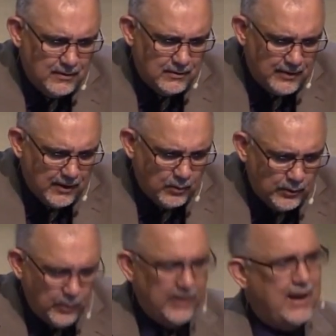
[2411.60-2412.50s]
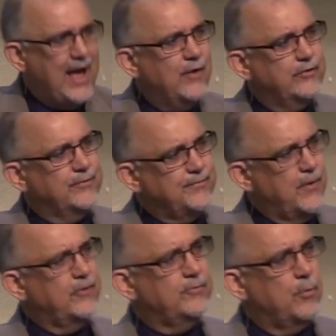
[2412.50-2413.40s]
There we read how the
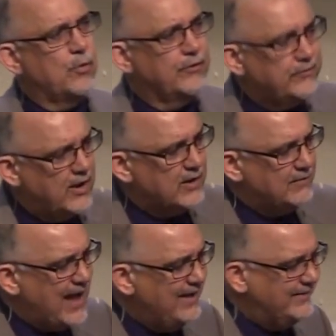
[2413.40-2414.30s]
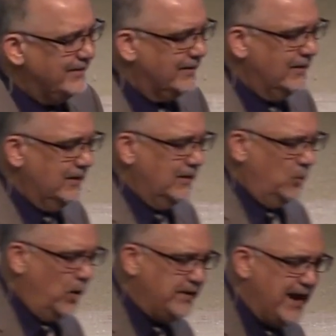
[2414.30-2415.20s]
firstborn son of Isaac,
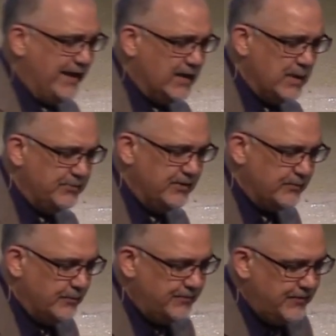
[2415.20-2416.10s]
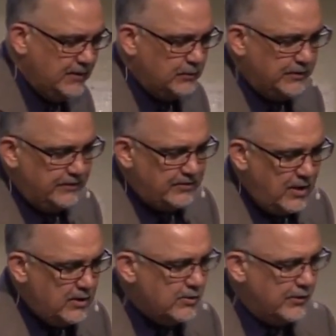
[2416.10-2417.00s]
one day he comes in from the field and he's
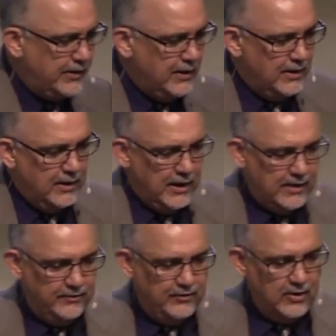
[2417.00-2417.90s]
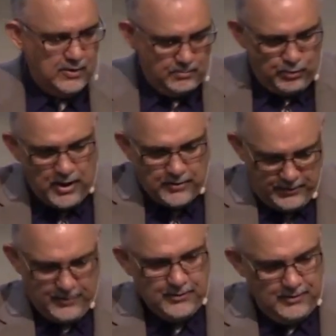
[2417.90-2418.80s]
hungry, and his younger
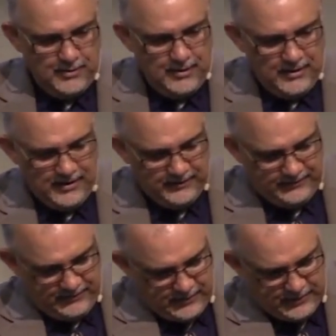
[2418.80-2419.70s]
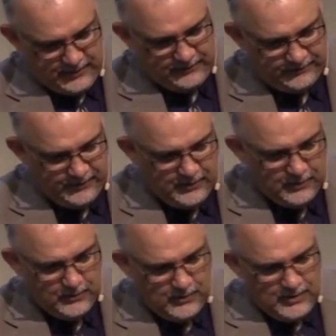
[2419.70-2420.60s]
brother is cooking
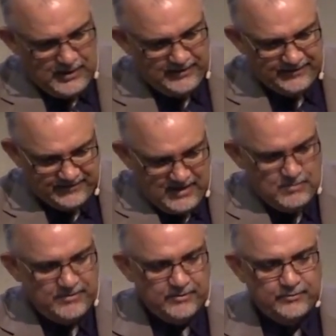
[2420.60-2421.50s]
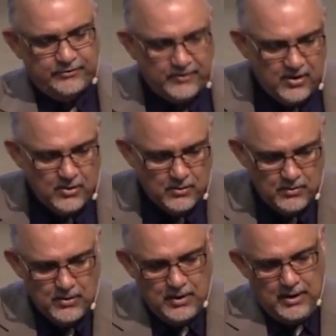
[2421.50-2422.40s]
stew. And he says, "Give me some
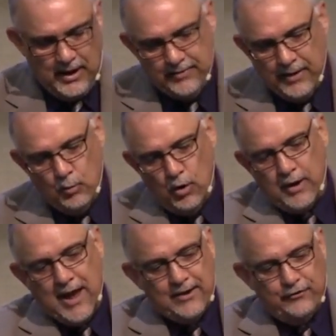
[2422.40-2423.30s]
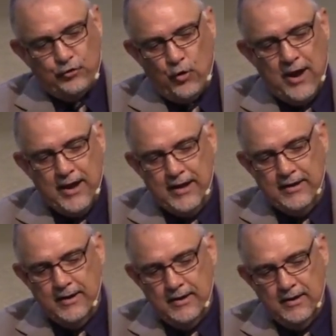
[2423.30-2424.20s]
stew," and they work out a
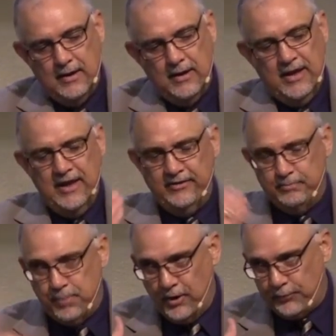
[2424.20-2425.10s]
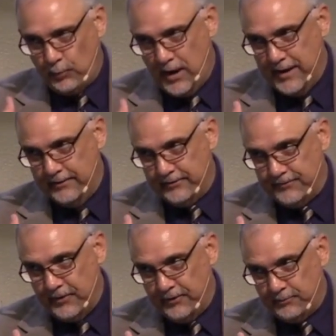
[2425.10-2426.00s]
trade. His birthright is the
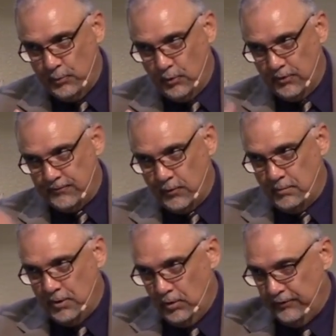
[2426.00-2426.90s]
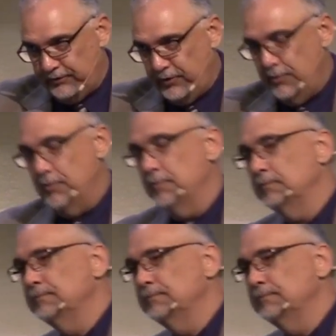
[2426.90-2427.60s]
firstborn for a bowl of stew.